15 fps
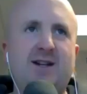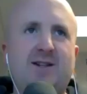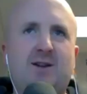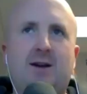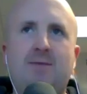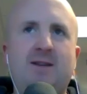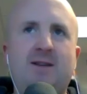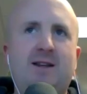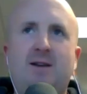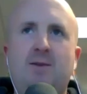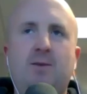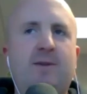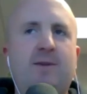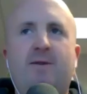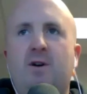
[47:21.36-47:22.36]
to i mean and
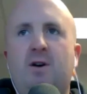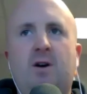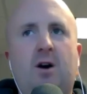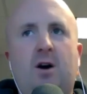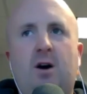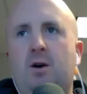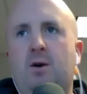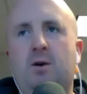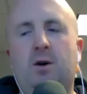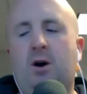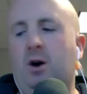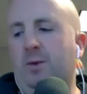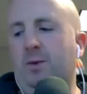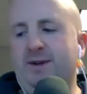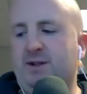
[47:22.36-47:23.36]
we've
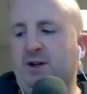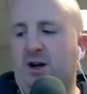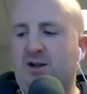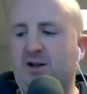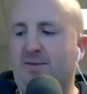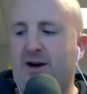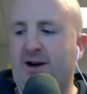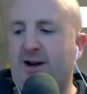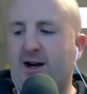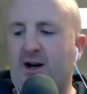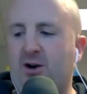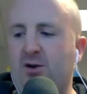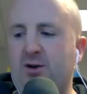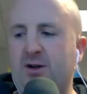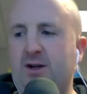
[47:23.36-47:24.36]
always talked about
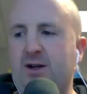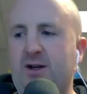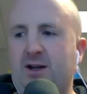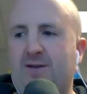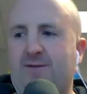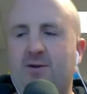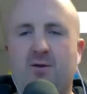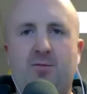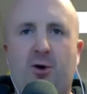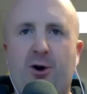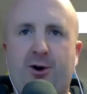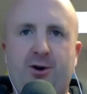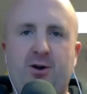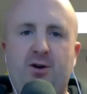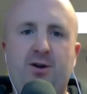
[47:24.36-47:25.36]
how if you're a
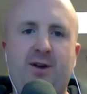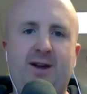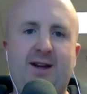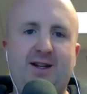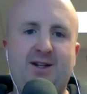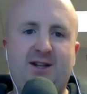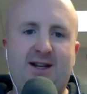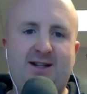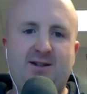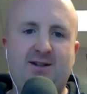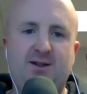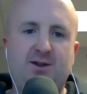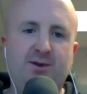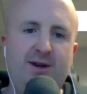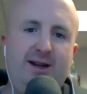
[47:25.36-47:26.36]
marketer you can get a chance to
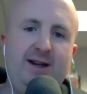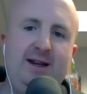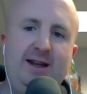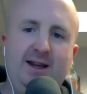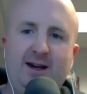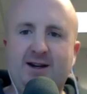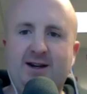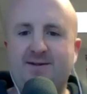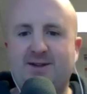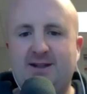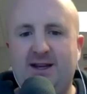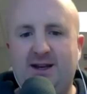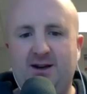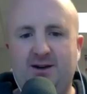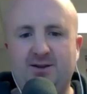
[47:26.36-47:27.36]
do any kind of
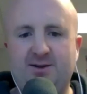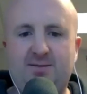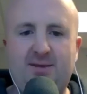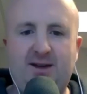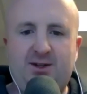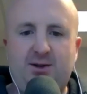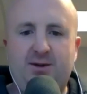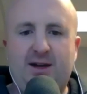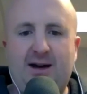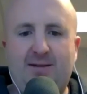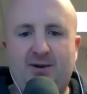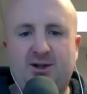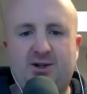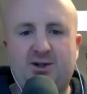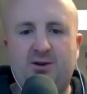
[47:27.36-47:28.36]
sales it makes you that
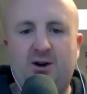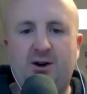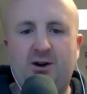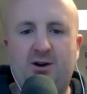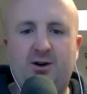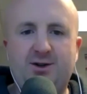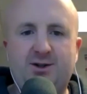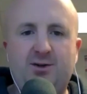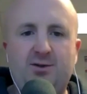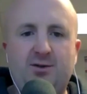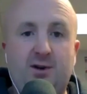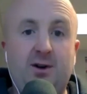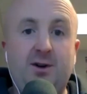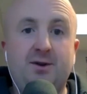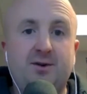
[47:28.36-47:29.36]
much stronger because you
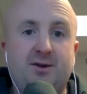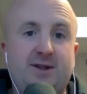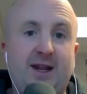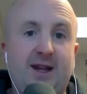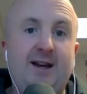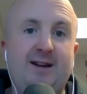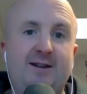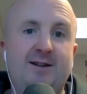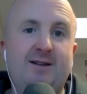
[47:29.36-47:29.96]
understand